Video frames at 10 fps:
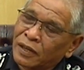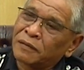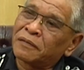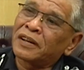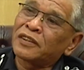
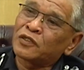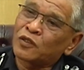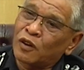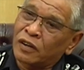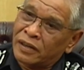a very
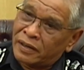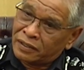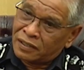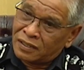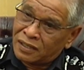strong
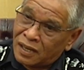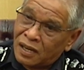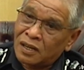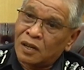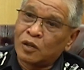character,
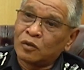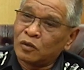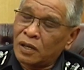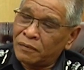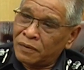
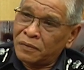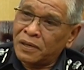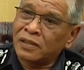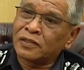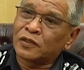to have a
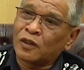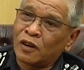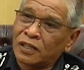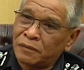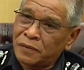very
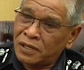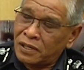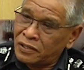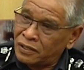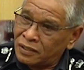strong
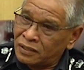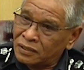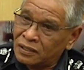determination.